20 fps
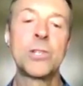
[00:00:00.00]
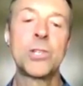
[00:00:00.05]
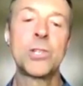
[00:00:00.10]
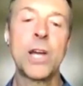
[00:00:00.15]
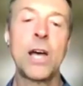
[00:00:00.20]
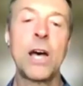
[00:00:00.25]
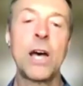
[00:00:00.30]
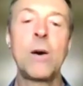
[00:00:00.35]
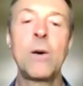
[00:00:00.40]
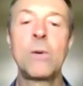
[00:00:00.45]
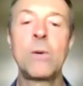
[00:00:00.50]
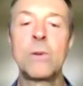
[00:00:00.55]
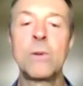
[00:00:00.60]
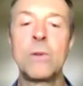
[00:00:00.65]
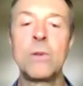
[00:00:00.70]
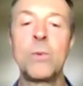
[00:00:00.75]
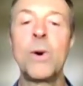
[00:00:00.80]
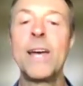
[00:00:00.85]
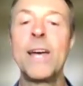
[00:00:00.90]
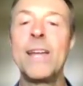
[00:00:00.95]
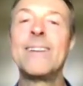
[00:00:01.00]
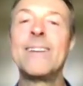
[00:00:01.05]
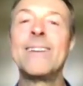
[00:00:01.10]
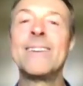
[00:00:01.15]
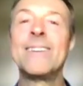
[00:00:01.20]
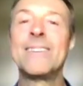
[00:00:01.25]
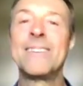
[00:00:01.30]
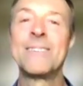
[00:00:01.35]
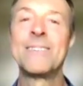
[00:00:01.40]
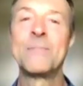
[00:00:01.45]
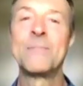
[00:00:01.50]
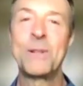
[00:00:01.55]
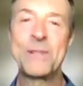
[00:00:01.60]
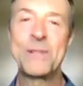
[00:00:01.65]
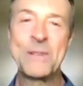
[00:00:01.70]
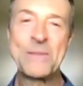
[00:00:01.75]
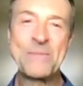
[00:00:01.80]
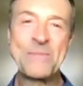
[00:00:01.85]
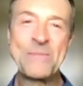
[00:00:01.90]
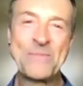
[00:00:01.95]
Xiao Yuan.
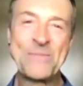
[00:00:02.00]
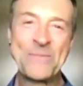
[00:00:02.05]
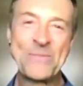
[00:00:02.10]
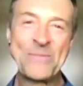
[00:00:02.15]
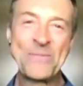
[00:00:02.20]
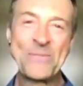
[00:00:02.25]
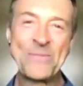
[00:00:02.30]
Welcome.